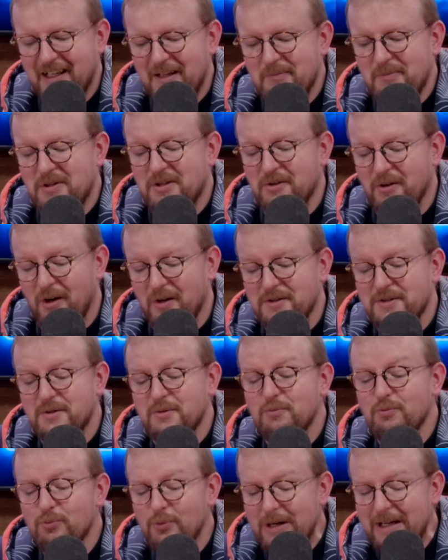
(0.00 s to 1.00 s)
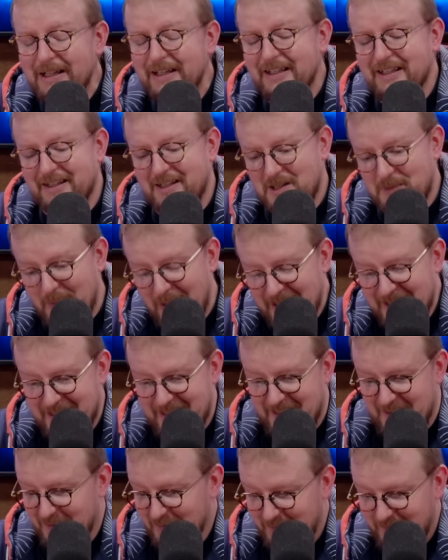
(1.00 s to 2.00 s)
but they're also really
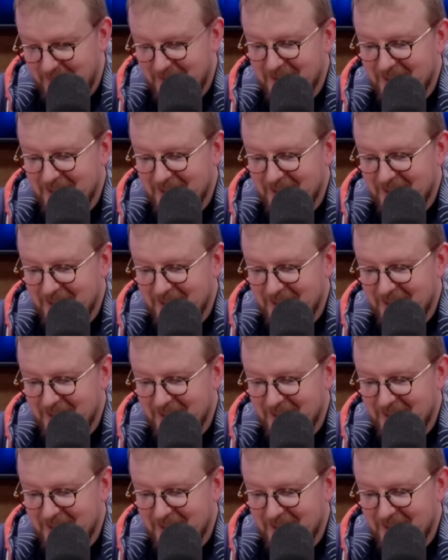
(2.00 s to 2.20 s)
expensive.